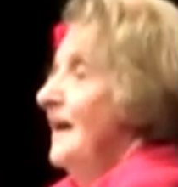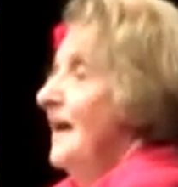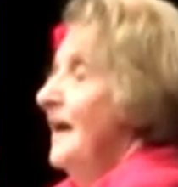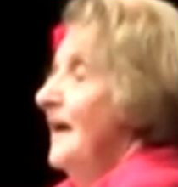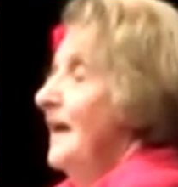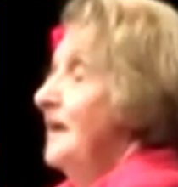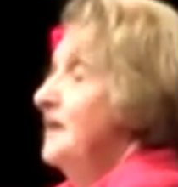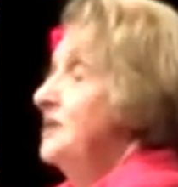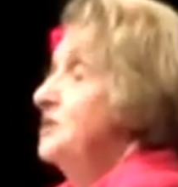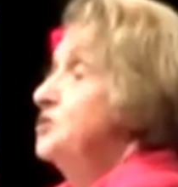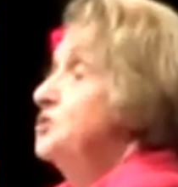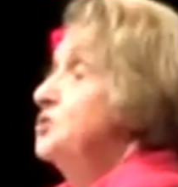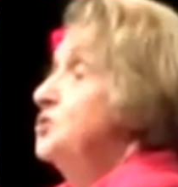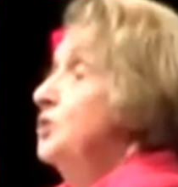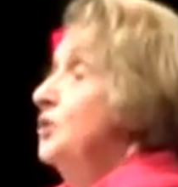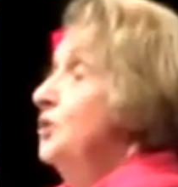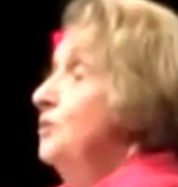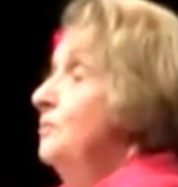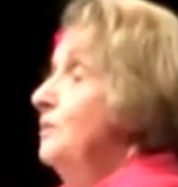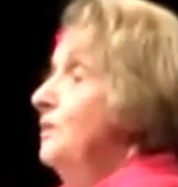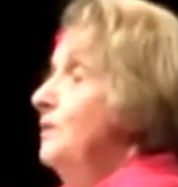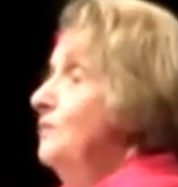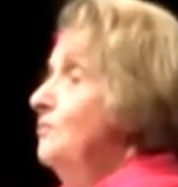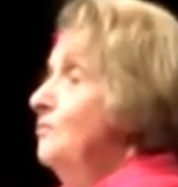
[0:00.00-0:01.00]
a
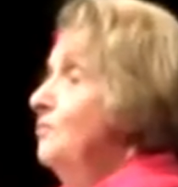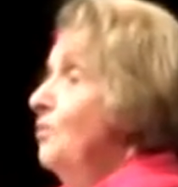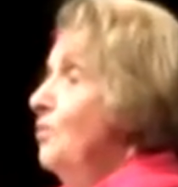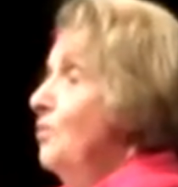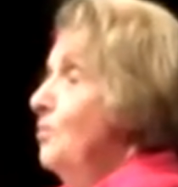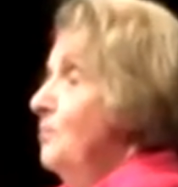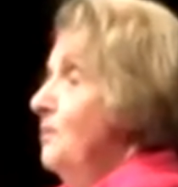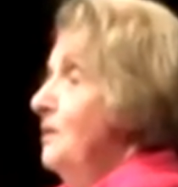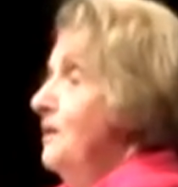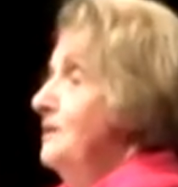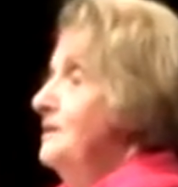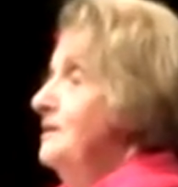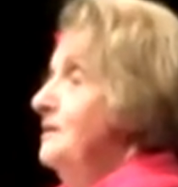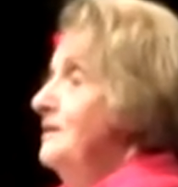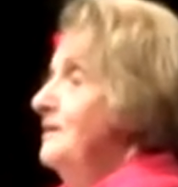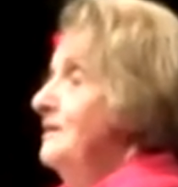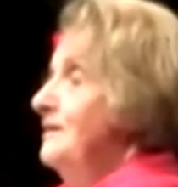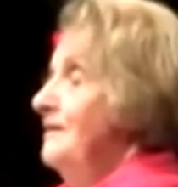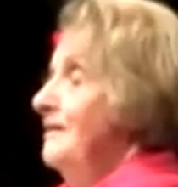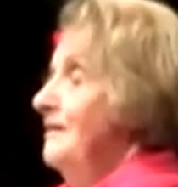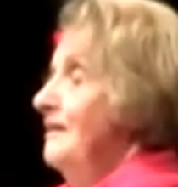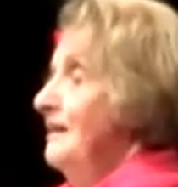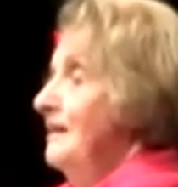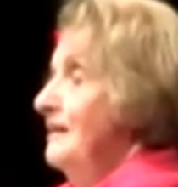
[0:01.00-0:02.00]
German woman
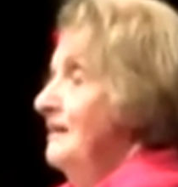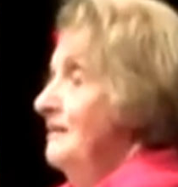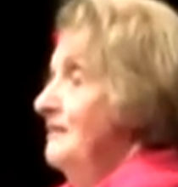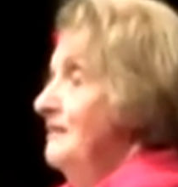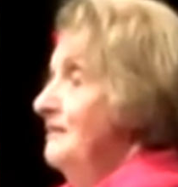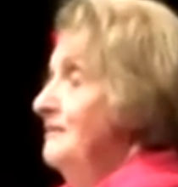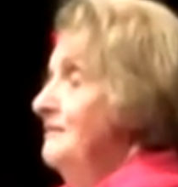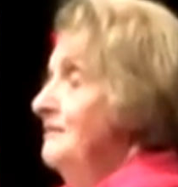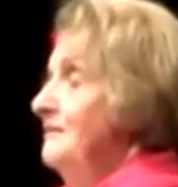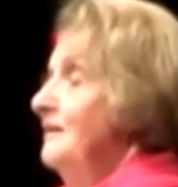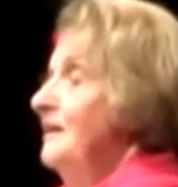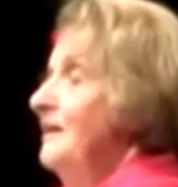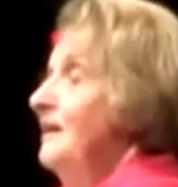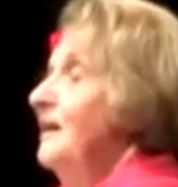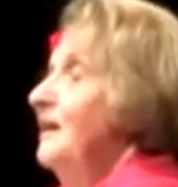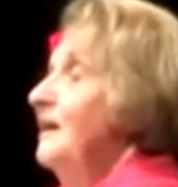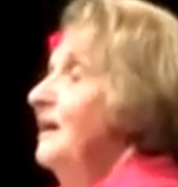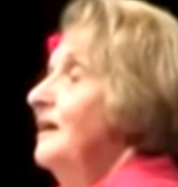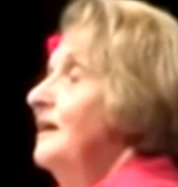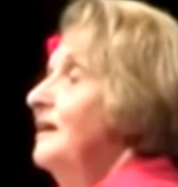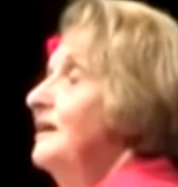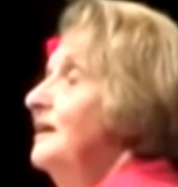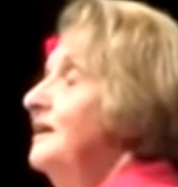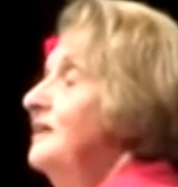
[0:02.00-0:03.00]
there
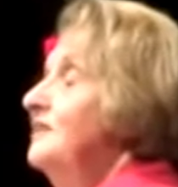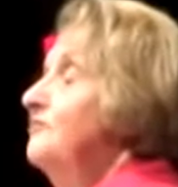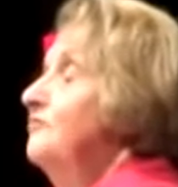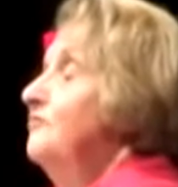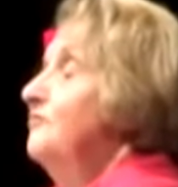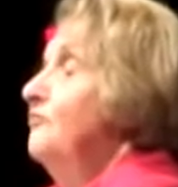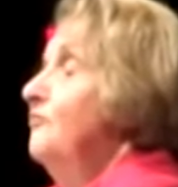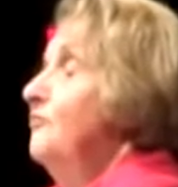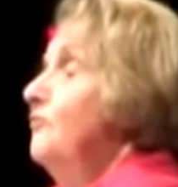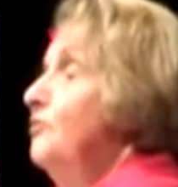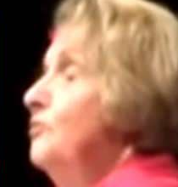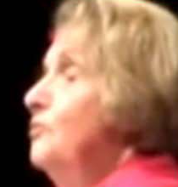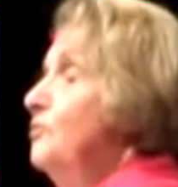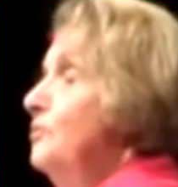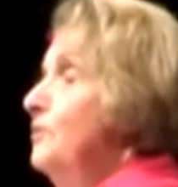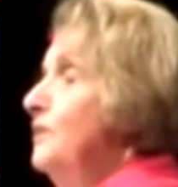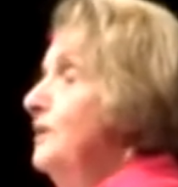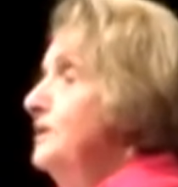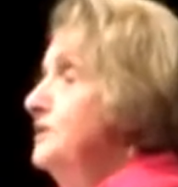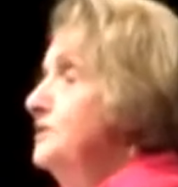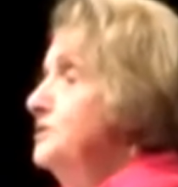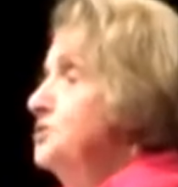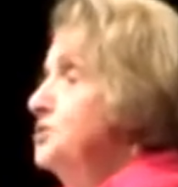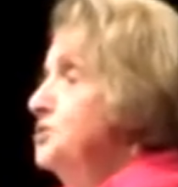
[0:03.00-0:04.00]
in
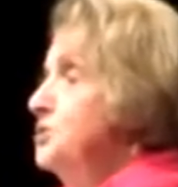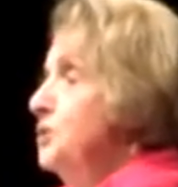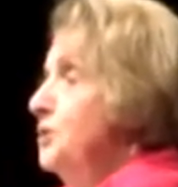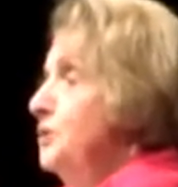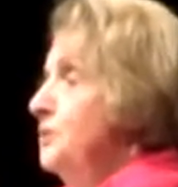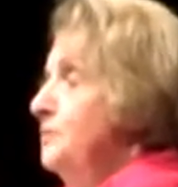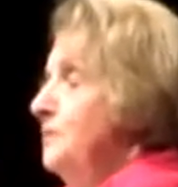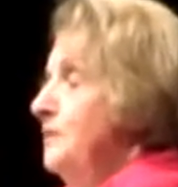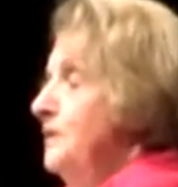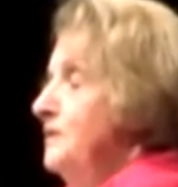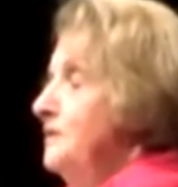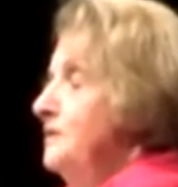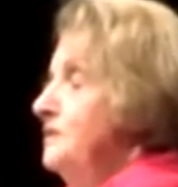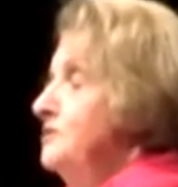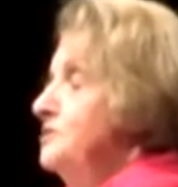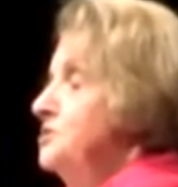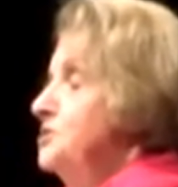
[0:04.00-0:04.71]
fluent German.